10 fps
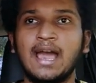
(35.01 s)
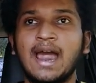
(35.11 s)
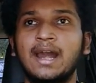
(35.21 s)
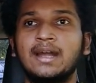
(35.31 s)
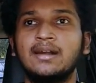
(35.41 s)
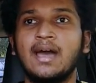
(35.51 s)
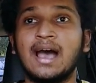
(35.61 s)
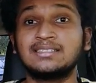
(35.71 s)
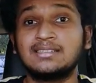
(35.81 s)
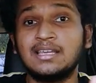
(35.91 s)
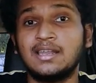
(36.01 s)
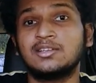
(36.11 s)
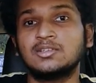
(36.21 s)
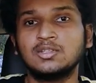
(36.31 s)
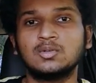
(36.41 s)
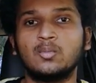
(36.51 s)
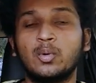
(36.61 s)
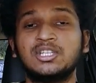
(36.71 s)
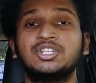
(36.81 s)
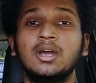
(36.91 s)
and as teenagers,
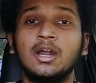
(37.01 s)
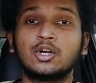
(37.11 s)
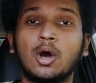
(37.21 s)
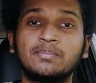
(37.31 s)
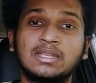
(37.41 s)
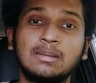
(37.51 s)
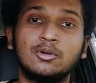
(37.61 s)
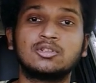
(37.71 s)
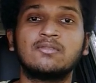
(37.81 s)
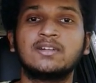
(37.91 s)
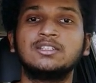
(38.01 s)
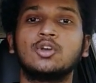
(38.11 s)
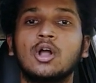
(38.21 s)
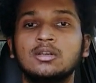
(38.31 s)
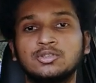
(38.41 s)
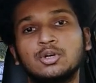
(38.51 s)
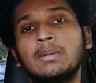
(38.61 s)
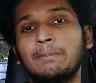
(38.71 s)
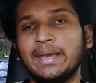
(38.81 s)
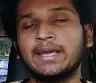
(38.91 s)
which top three mutual funds you all should
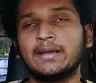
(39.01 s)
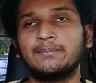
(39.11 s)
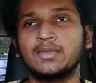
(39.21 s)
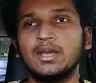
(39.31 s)
be picking.